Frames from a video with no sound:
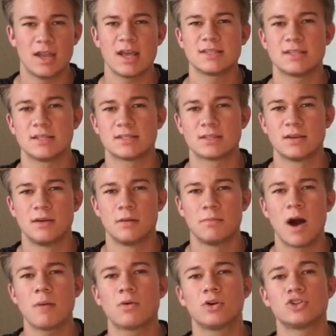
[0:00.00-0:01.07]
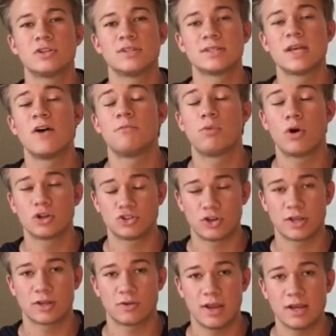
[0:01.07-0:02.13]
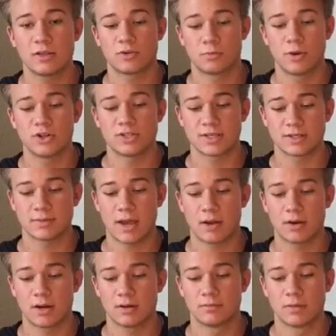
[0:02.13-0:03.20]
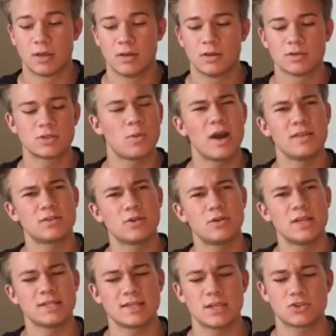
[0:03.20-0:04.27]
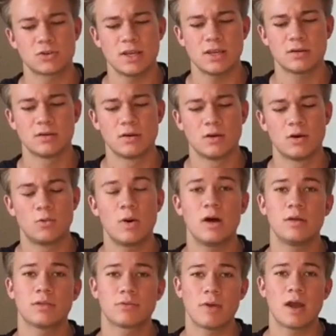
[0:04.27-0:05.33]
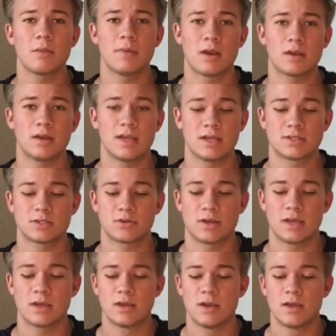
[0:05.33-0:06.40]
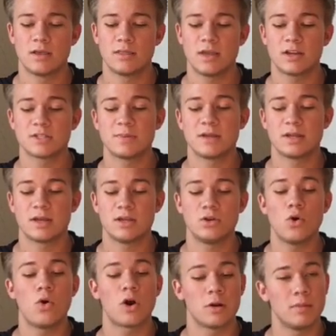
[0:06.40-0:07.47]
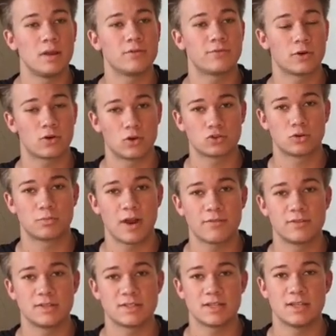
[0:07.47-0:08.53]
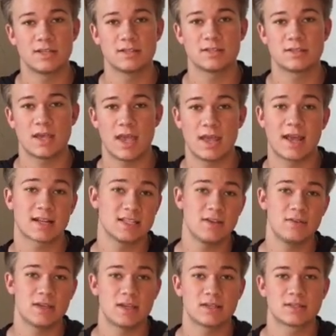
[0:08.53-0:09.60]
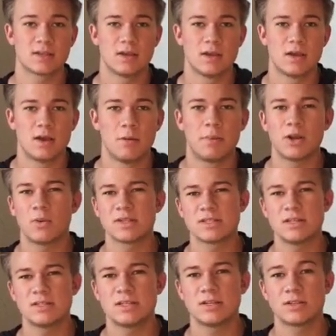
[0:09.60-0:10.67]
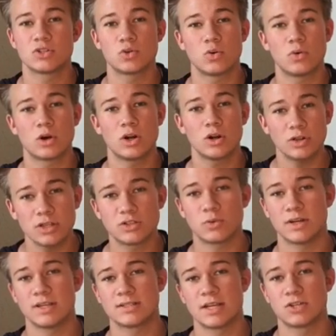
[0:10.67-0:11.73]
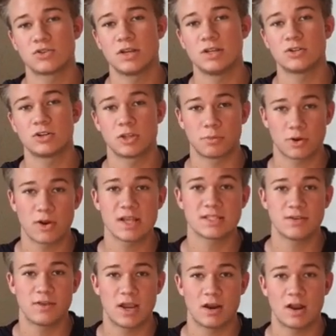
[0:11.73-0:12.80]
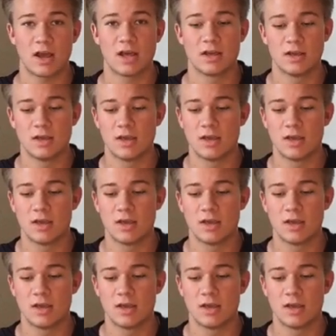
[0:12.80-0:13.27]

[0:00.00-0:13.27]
In essence, pop culture is a self-portrait created through purchasing power. So why the 20th century? Well, throughout American history, there has been a norm for cultural preferences and activities. But it wasn't until the early 20th century, during the Progressive Era,